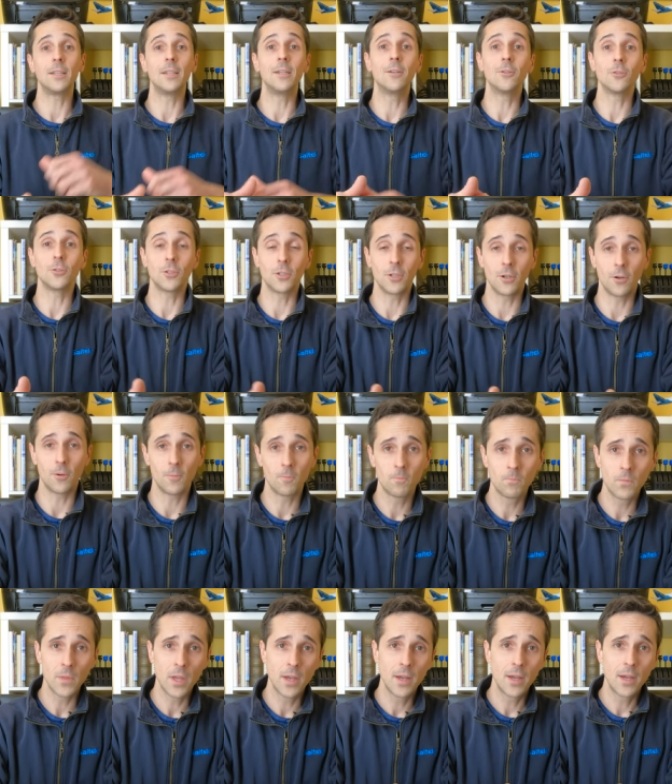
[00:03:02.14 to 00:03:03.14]
years ago.
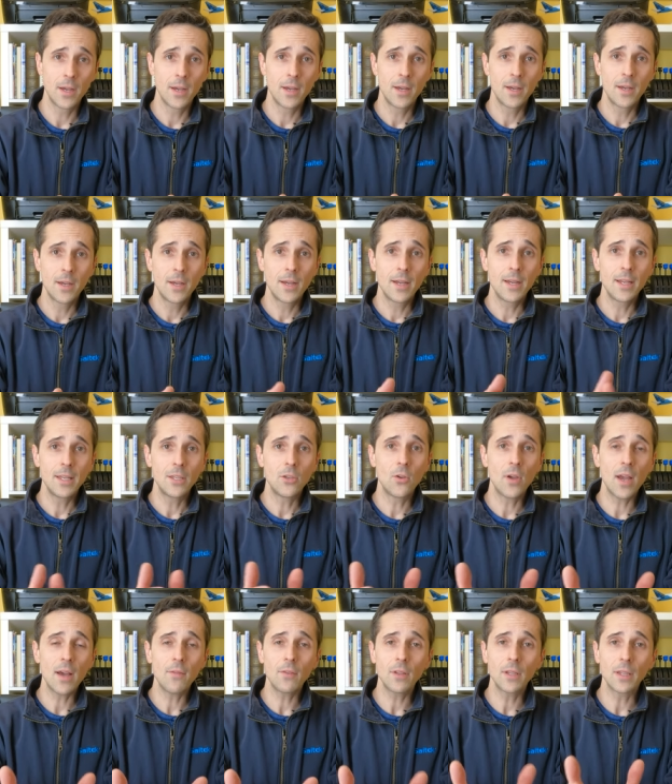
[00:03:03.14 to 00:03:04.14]

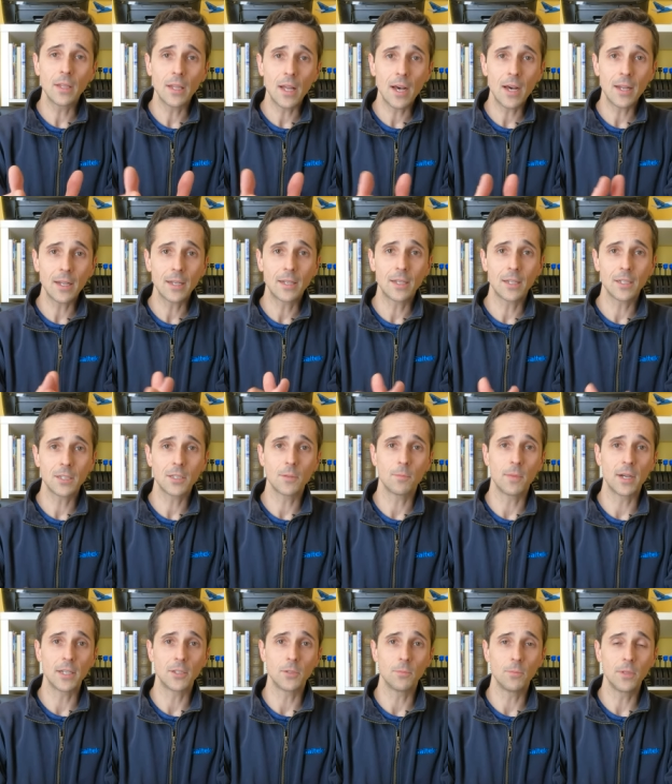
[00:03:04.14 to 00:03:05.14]
You have a lot of
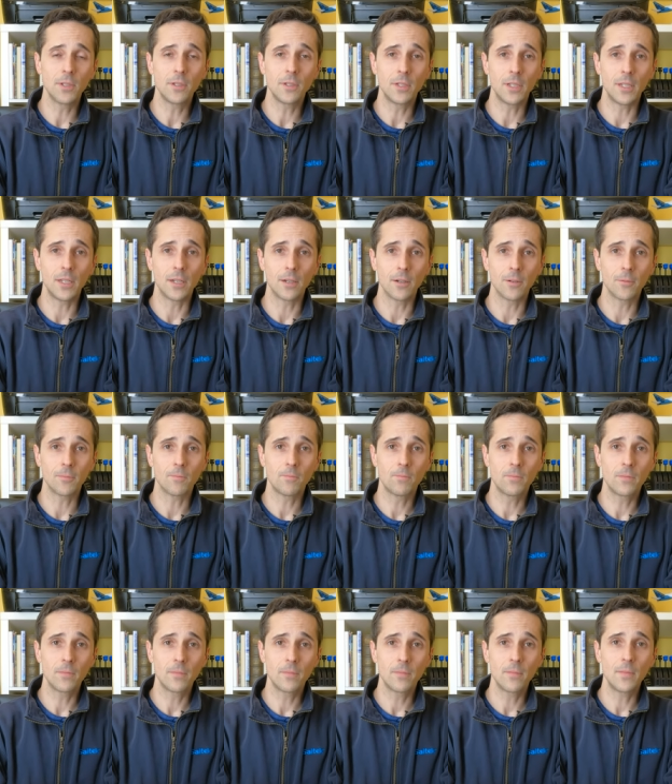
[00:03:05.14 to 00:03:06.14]
customizability here.
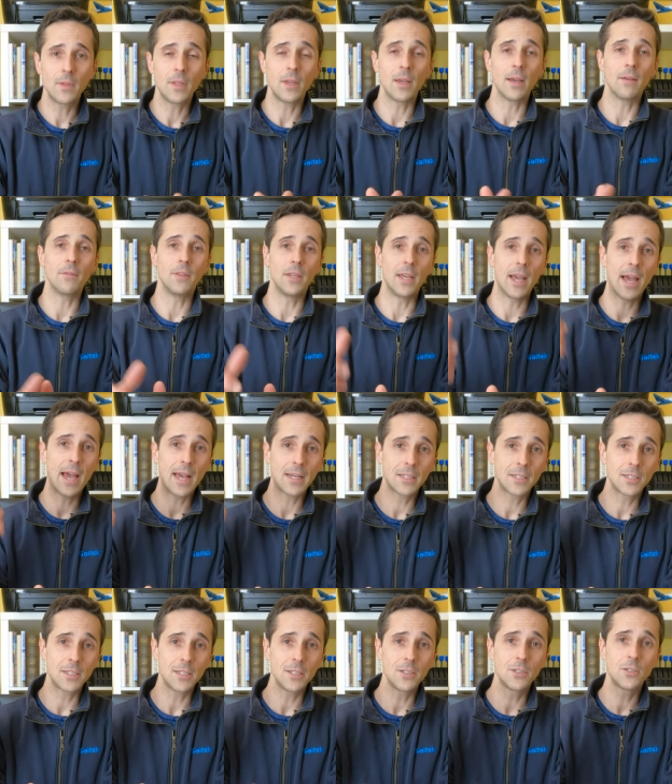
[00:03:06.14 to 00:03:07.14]
You have the
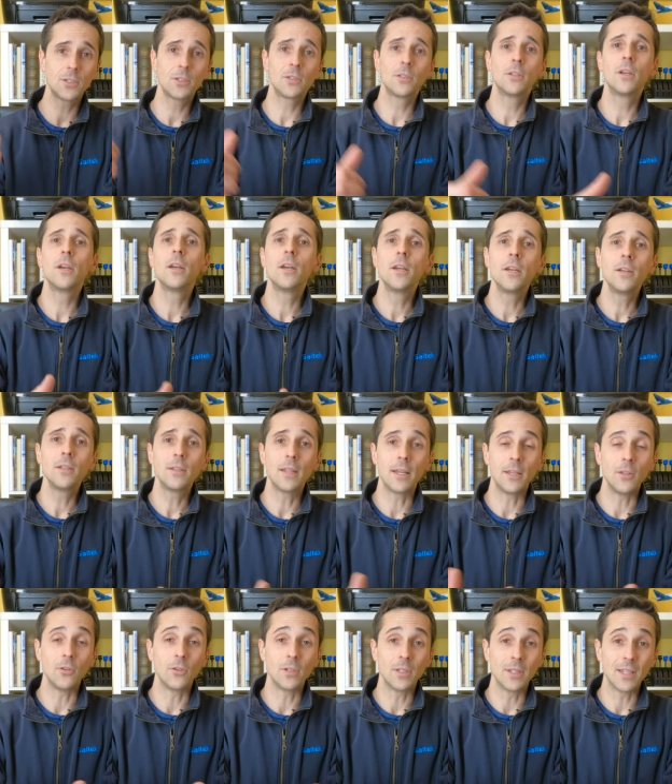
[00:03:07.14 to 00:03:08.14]
axes
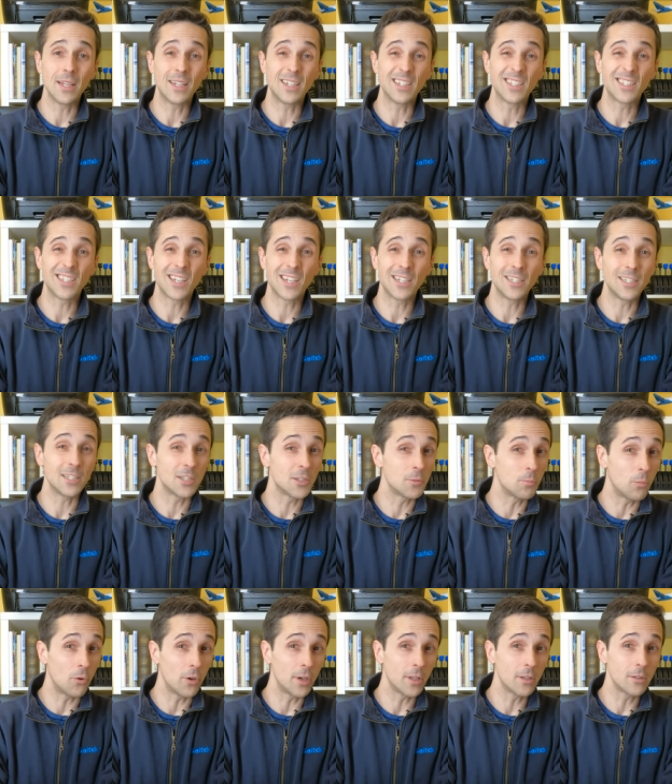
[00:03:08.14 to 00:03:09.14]
that you can then assign to
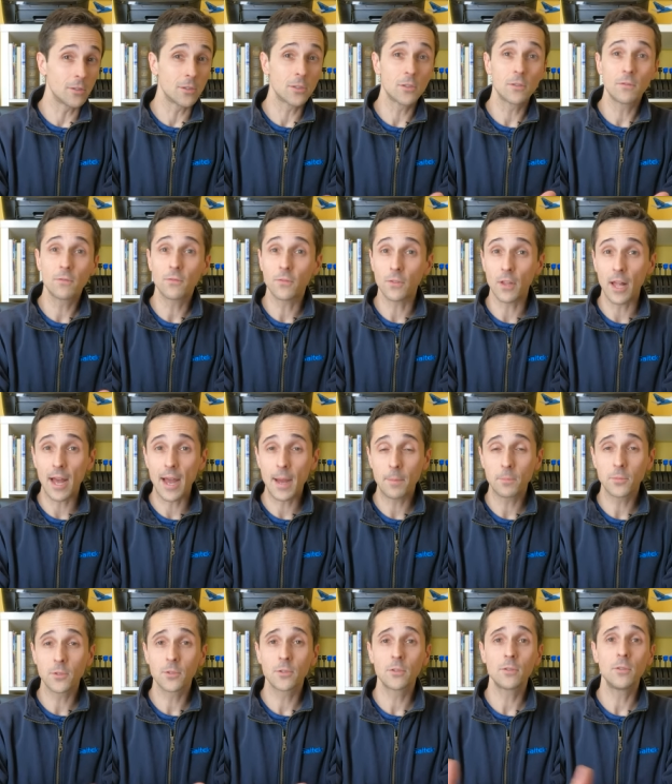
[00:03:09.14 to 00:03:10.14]
spoilers,
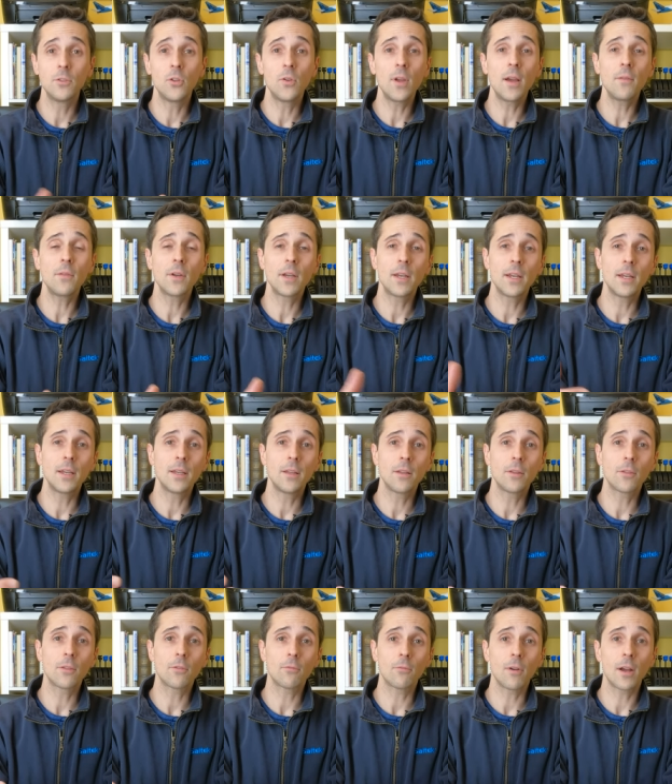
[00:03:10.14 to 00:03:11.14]
flaps. You have a
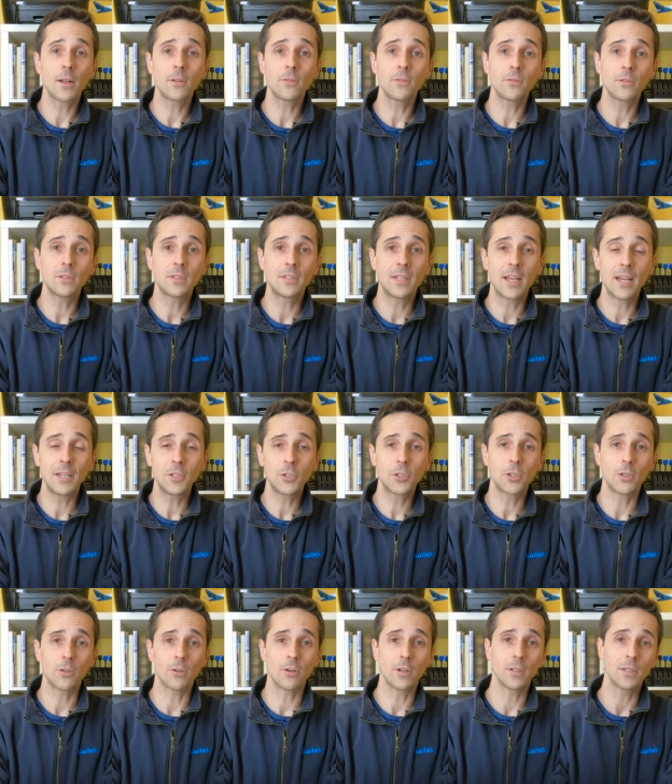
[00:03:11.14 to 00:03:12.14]
throttle
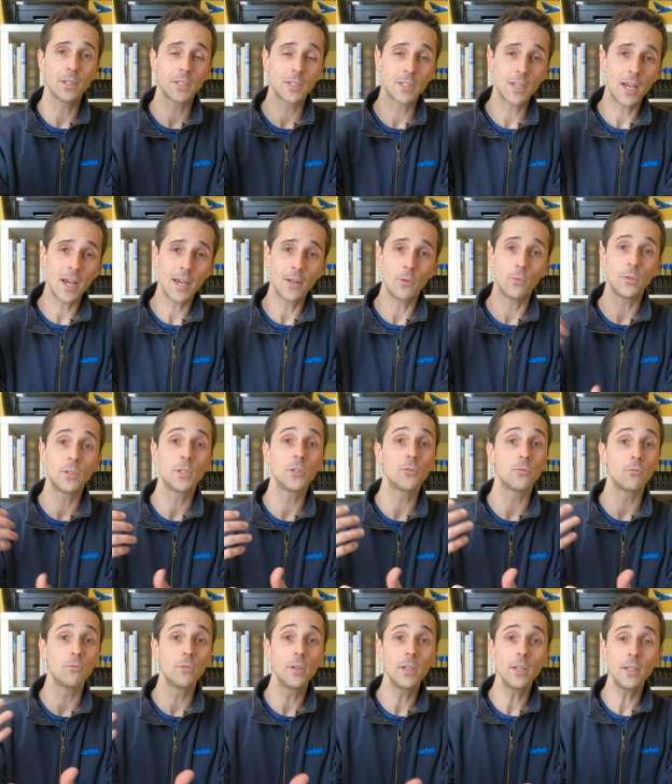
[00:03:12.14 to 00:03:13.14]
tensioner on the side, which
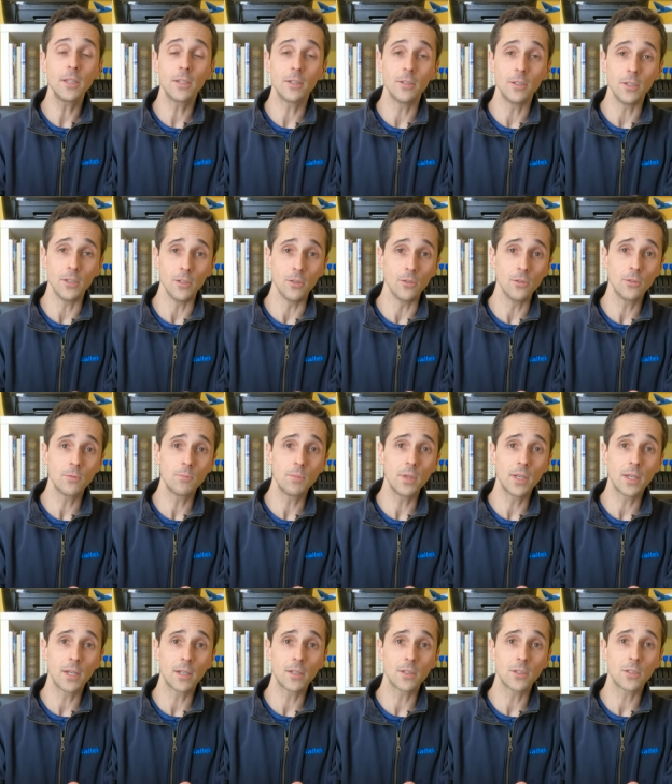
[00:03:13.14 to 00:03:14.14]
is really good to use
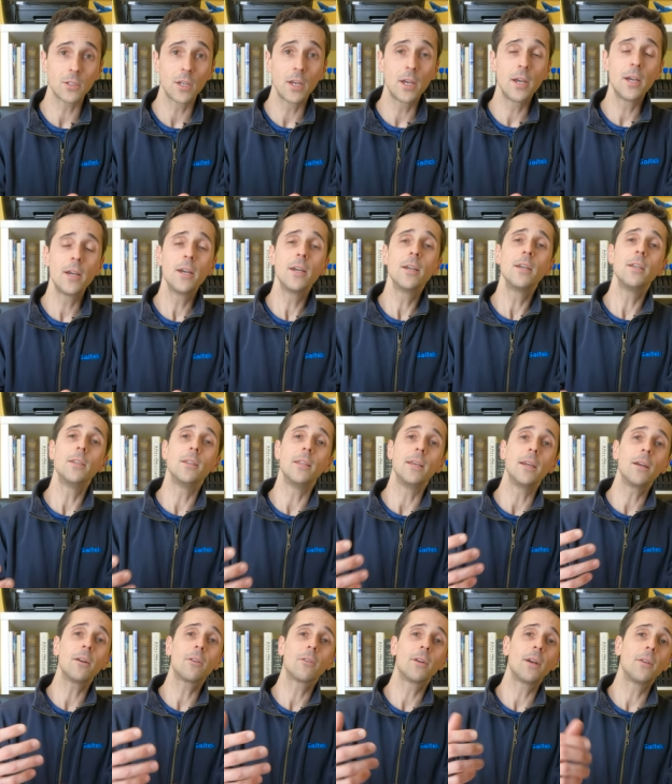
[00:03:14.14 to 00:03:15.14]
because
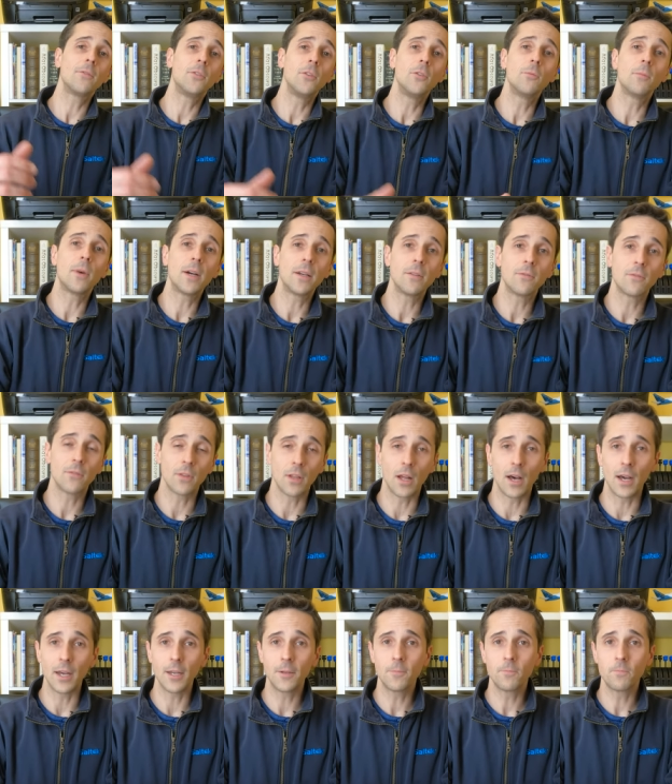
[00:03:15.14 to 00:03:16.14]
the aircraft you might
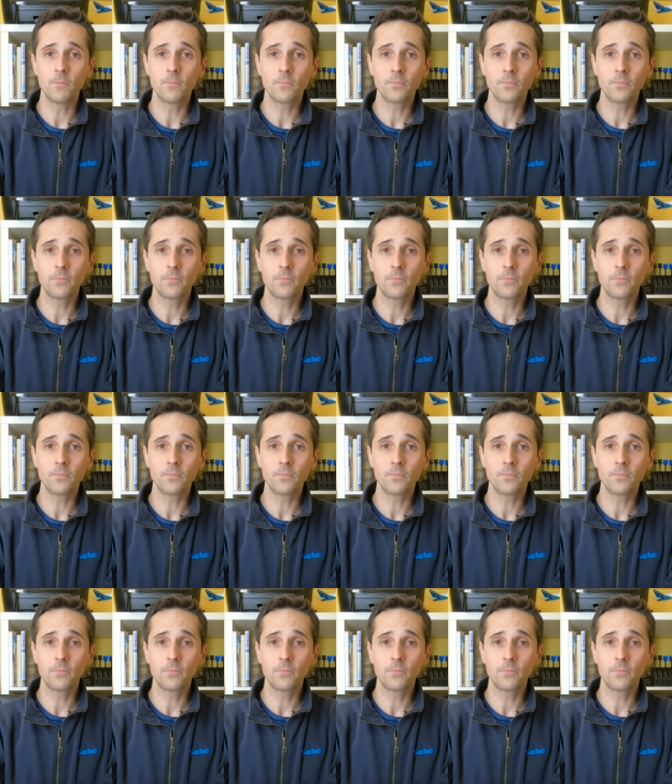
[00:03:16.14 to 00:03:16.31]
fly